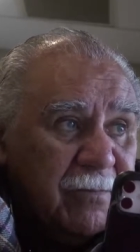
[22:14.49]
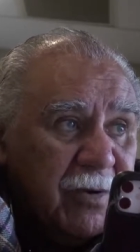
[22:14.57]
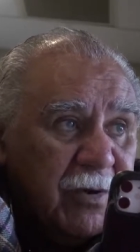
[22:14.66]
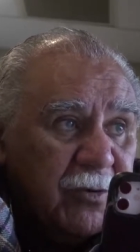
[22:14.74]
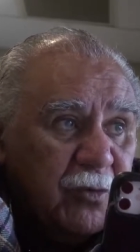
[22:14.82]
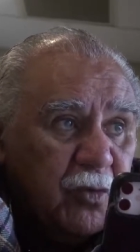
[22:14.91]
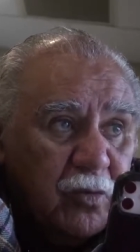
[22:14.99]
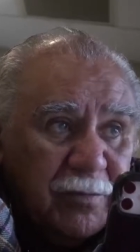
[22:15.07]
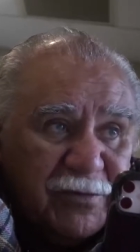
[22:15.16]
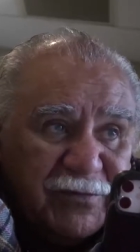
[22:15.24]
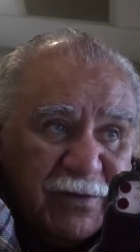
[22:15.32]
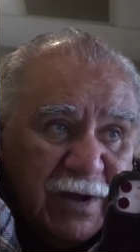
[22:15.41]
an
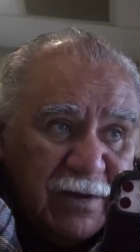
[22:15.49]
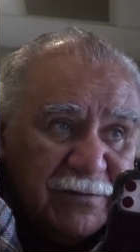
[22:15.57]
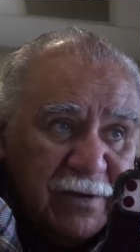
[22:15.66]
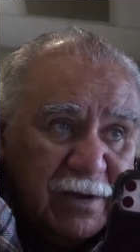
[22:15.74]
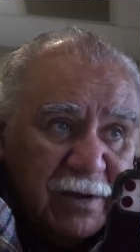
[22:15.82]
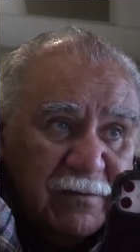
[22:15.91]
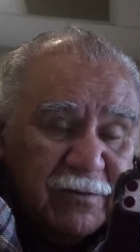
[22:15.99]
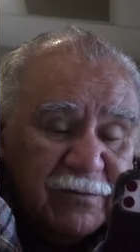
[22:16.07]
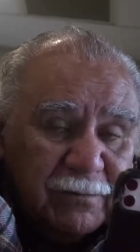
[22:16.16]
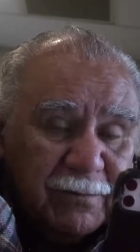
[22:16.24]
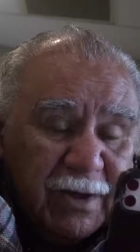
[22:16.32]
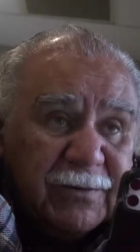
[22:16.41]
enormous task ahead of
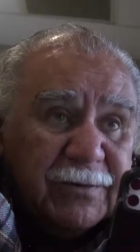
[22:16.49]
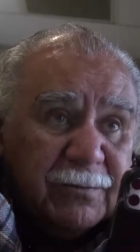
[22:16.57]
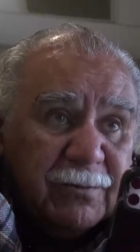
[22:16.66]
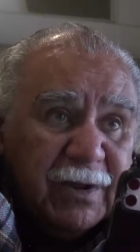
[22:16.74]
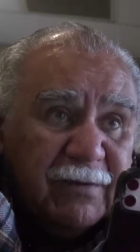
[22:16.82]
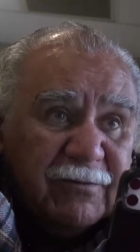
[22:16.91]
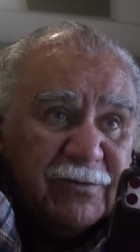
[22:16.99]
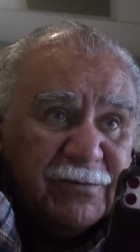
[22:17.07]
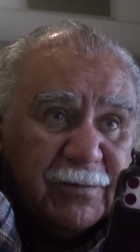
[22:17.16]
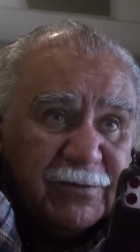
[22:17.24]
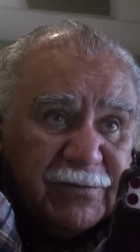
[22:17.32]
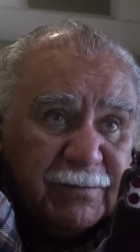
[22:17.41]
us, but we have a
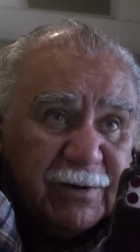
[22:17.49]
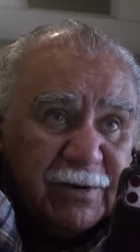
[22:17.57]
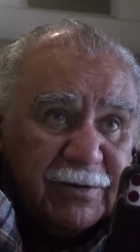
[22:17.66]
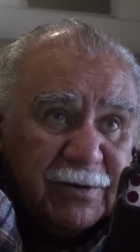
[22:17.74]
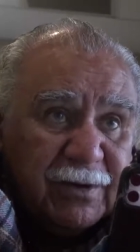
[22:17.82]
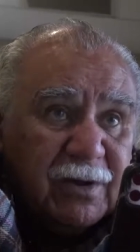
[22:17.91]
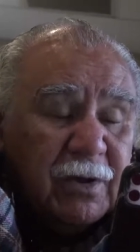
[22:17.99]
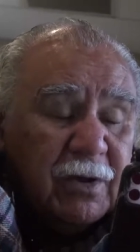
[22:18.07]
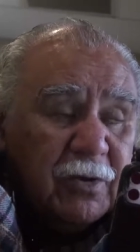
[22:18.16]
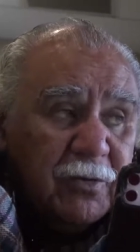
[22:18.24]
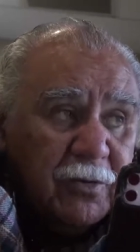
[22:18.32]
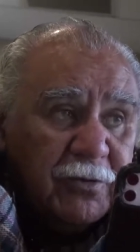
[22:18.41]
responsibility
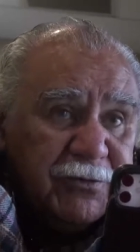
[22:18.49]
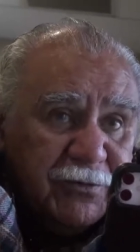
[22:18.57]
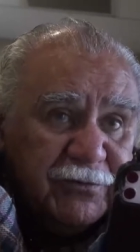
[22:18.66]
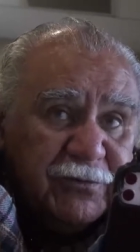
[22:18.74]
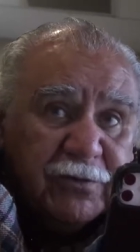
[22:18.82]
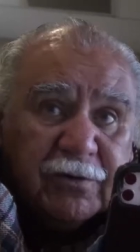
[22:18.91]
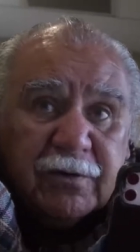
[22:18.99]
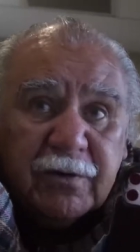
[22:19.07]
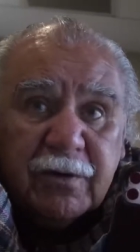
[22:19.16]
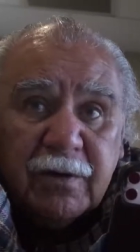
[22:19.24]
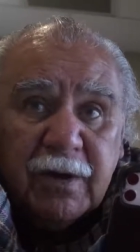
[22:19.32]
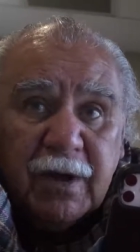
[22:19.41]
not to shirk
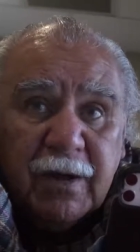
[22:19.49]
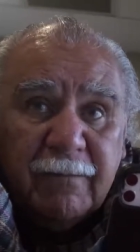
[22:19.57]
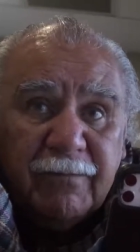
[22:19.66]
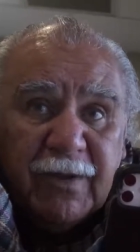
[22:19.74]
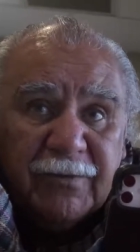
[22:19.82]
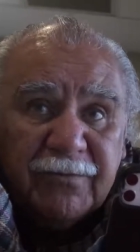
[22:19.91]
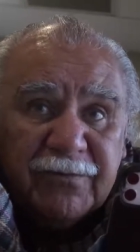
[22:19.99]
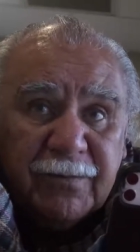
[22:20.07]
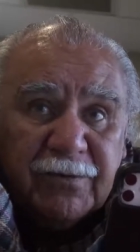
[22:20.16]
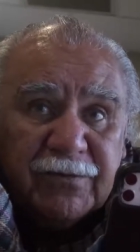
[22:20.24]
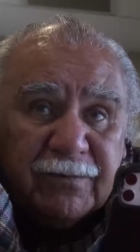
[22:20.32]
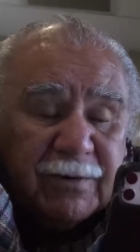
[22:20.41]
um, that
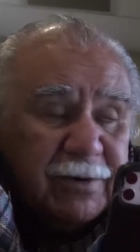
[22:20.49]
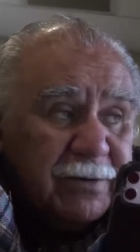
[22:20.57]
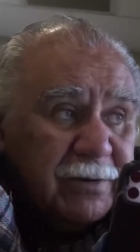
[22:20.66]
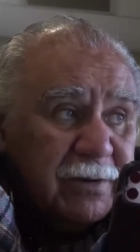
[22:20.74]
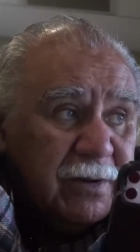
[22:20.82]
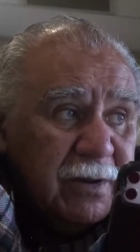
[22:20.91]
responsibility.